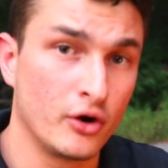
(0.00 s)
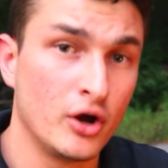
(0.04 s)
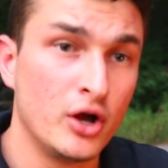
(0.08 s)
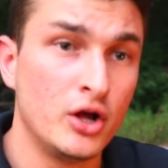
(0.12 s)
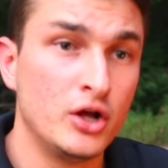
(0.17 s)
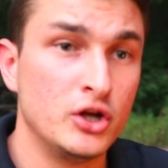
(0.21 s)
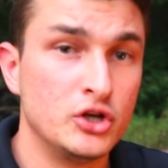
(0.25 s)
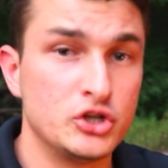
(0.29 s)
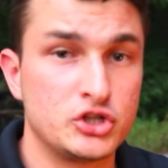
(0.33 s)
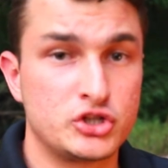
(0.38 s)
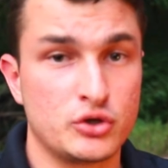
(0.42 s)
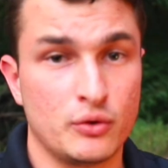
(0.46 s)

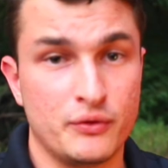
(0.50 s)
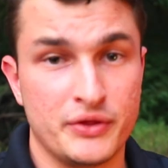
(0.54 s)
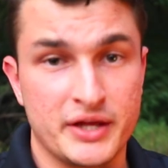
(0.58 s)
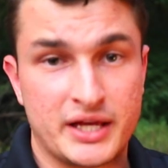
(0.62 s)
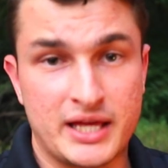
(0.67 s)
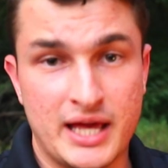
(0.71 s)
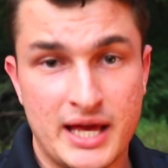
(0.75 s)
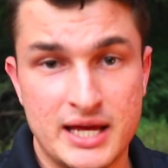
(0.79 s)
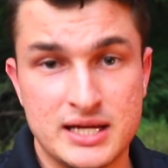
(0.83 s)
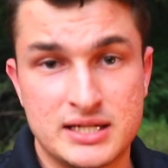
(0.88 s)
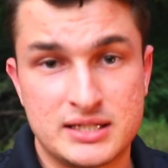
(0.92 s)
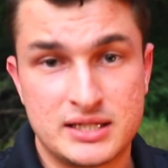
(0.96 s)
So in the
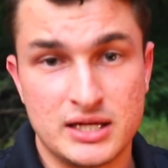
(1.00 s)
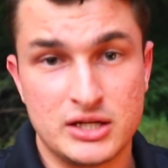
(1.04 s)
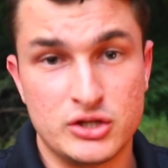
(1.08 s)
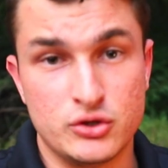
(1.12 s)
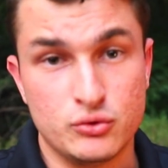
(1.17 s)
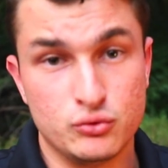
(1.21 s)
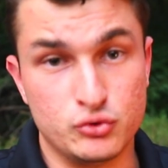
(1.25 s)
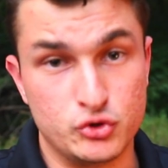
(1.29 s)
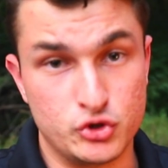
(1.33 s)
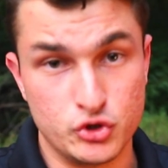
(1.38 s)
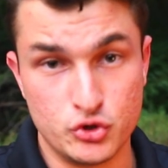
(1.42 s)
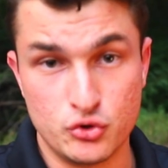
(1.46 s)
case that
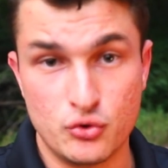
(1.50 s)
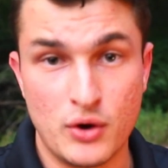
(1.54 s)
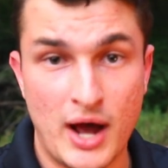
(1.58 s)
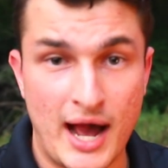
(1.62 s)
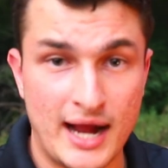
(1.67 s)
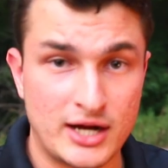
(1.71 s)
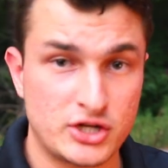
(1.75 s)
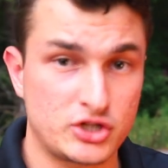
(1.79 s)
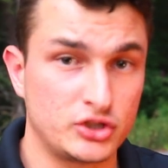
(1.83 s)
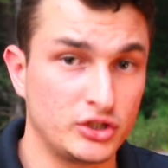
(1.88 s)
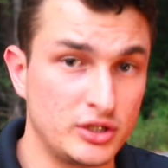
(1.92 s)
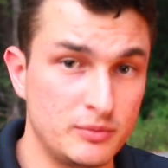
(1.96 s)
you do
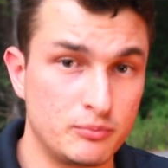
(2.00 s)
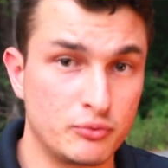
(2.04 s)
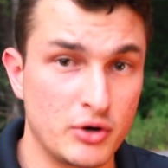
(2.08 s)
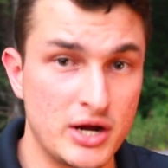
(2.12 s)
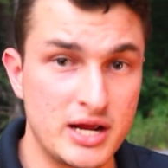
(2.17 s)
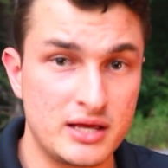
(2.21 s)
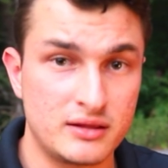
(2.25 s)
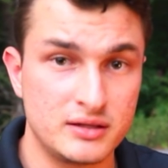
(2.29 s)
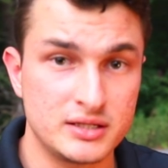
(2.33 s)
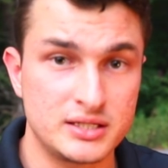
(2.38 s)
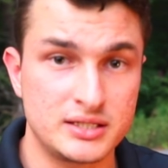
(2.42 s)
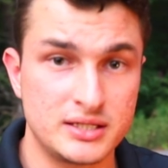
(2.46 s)
actually
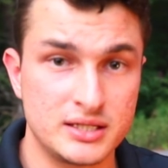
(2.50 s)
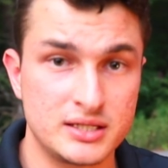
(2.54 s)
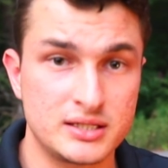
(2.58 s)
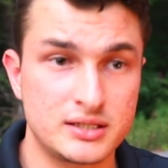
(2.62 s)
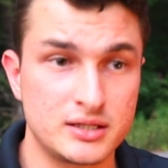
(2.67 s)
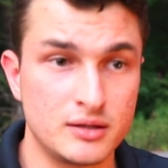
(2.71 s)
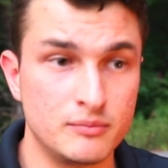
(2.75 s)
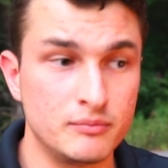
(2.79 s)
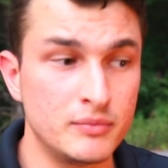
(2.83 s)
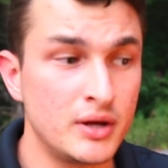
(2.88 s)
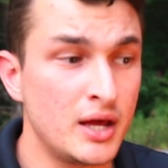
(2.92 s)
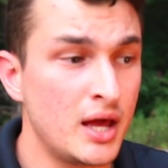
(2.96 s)
break this
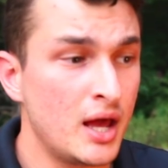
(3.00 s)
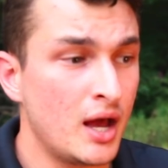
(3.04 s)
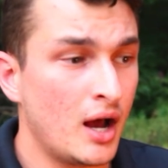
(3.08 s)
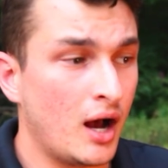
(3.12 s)
system,